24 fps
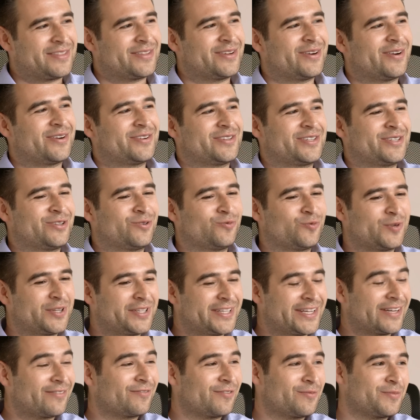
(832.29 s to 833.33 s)
out there are still
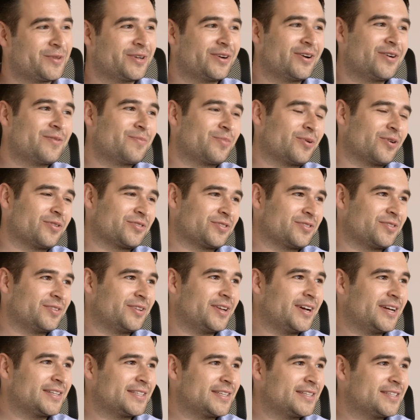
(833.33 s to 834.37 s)
reeling from their own
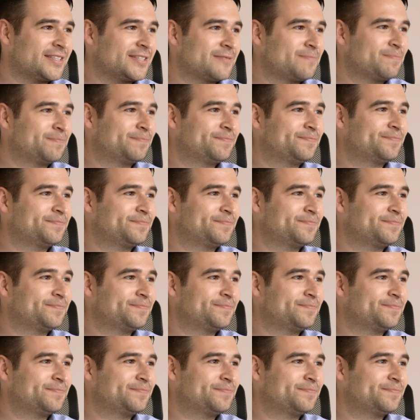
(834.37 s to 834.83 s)
personal losses?